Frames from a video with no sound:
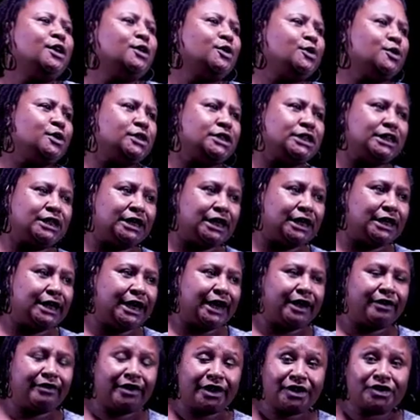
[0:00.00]
to see the
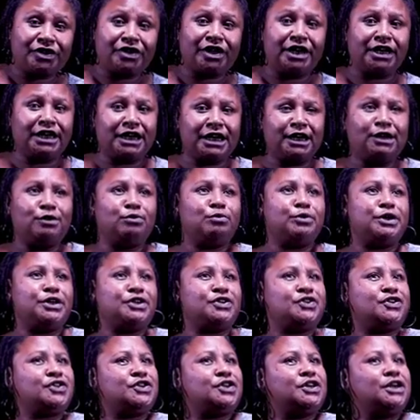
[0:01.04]
direction in
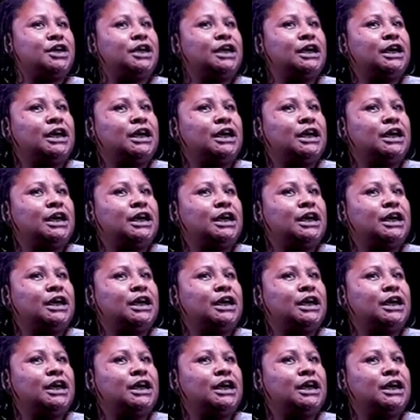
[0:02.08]
which